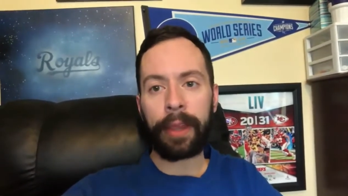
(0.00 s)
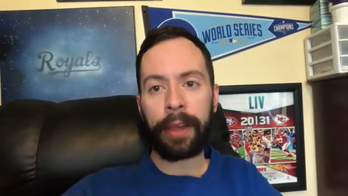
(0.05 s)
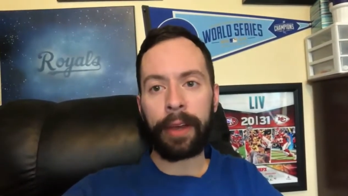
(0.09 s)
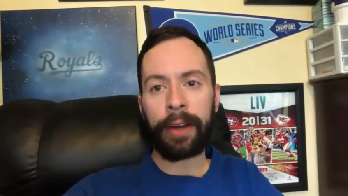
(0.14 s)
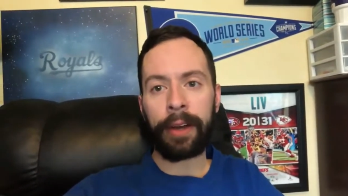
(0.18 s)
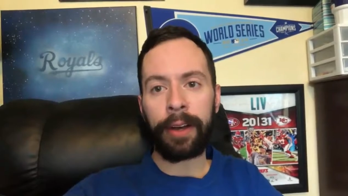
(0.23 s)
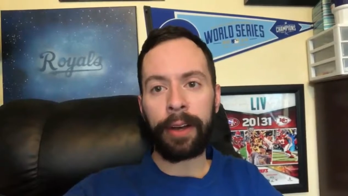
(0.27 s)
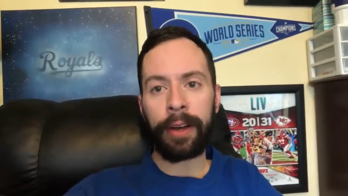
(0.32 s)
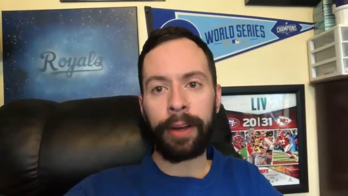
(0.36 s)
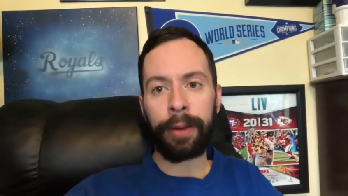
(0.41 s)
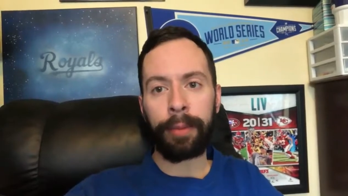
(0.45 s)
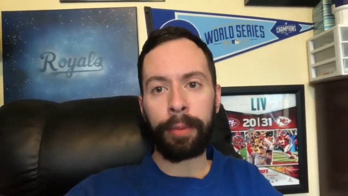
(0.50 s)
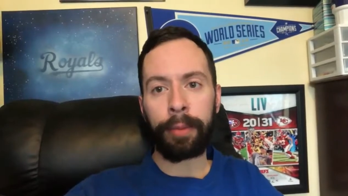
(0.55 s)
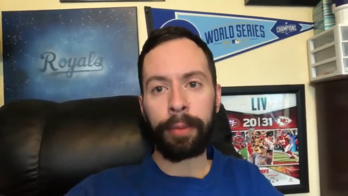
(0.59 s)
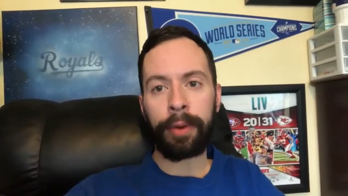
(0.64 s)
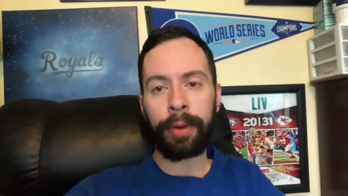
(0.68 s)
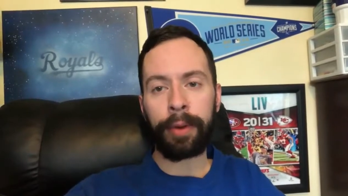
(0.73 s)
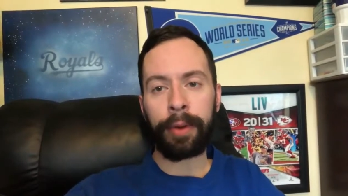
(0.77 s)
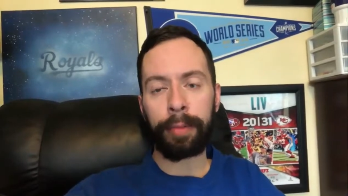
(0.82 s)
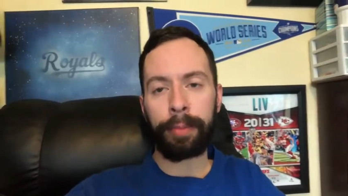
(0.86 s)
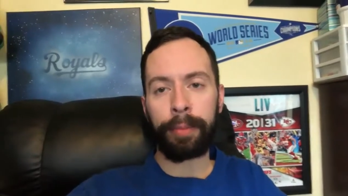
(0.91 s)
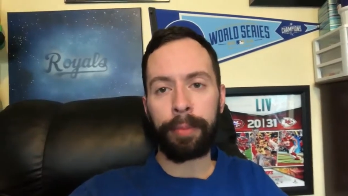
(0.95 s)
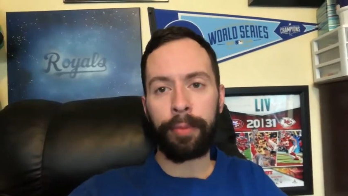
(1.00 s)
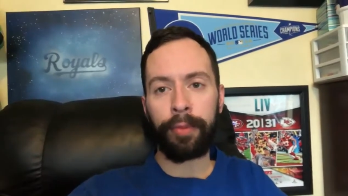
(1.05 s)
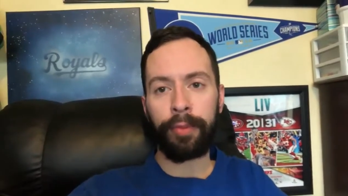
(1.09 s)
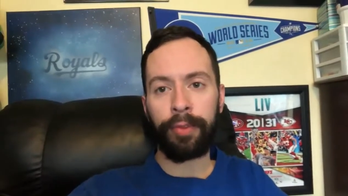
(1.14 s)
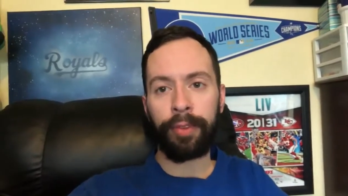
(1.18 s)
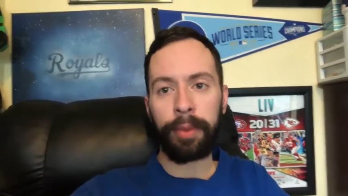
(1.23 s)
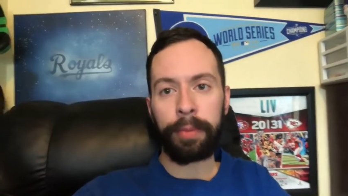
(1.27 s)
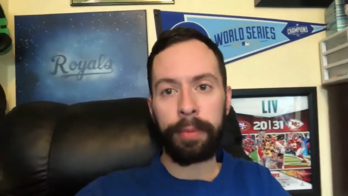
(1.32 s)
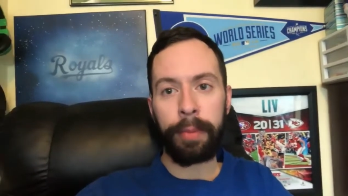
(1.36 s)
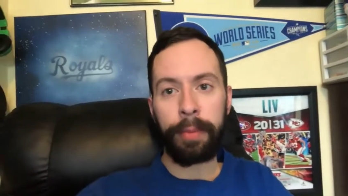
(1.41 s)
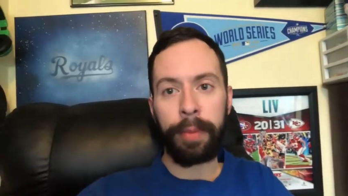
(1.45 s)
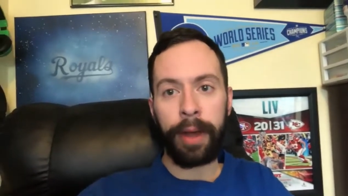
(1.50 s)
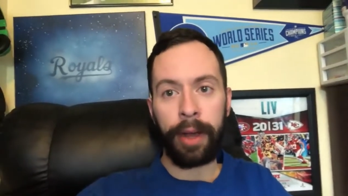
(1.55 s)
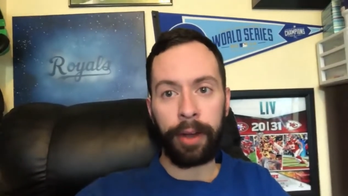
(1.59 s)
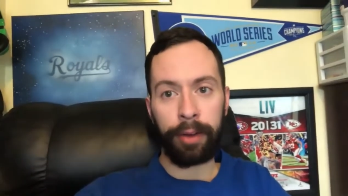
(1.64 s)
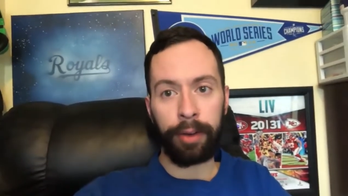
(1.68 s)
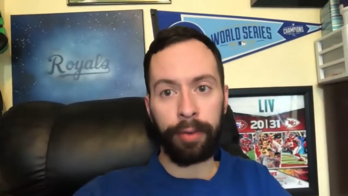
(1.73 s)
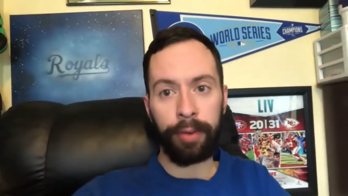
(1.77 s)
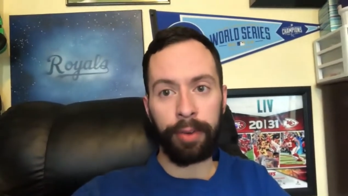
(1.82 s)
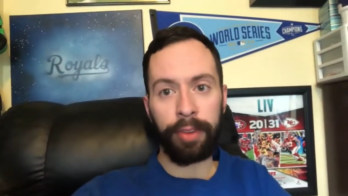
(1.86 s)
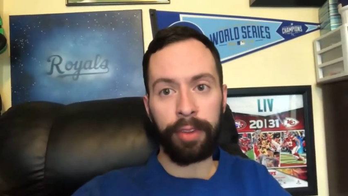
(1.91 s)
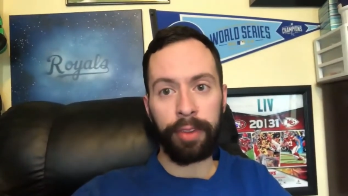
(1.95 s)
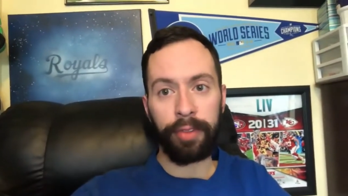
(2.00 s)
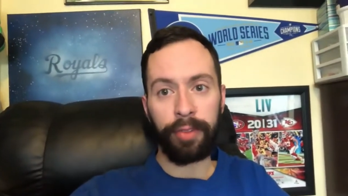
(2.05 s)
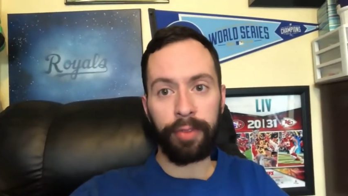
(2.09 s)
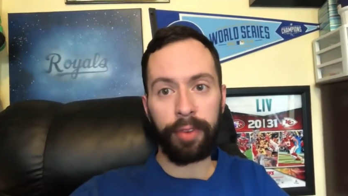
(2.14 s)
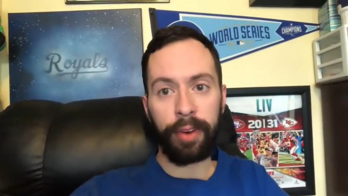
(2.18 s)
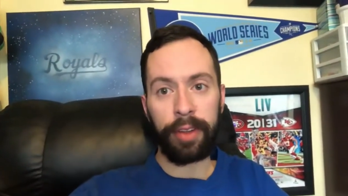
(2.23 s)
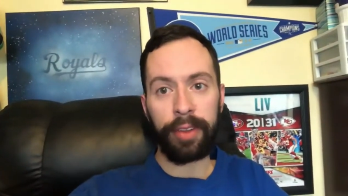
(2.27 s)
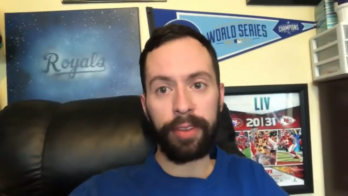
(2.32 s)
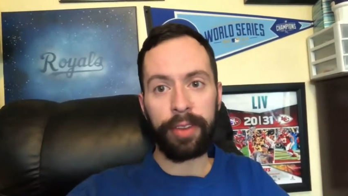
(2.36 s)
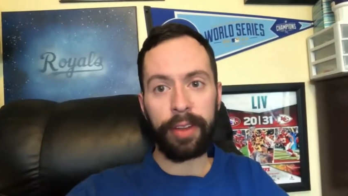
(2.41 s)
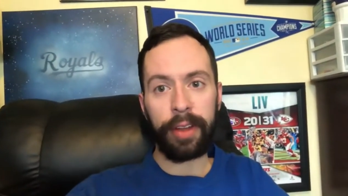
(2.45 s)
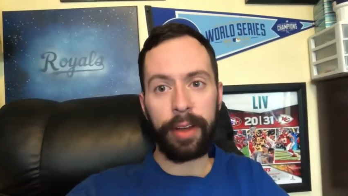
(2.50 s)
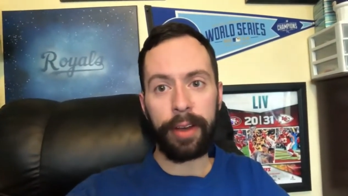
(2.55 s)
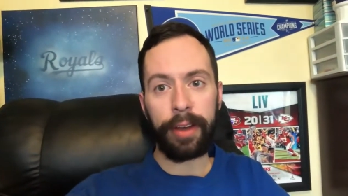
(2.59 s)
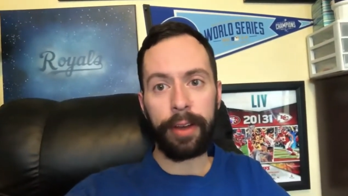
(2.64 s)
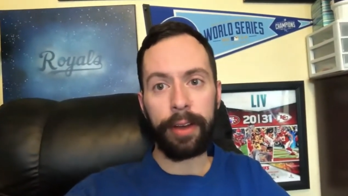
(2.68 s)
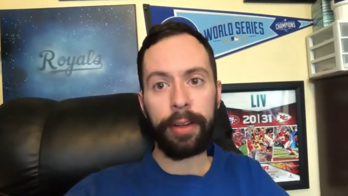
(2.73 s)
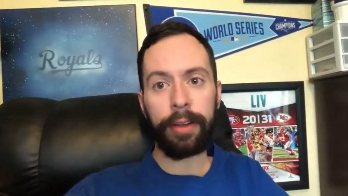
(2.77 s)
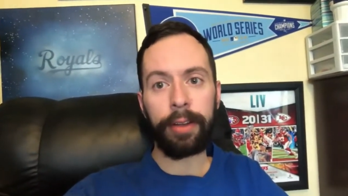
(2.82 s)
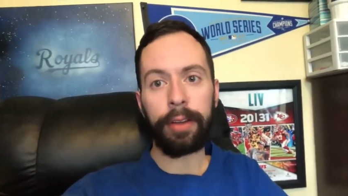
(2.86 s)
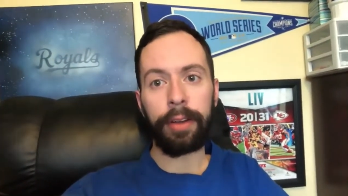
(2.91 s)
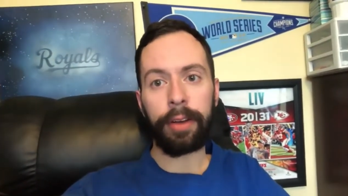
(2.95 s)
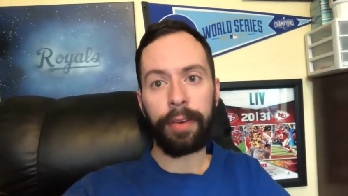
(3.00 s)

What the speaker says: I'm going to flip it back over to the front side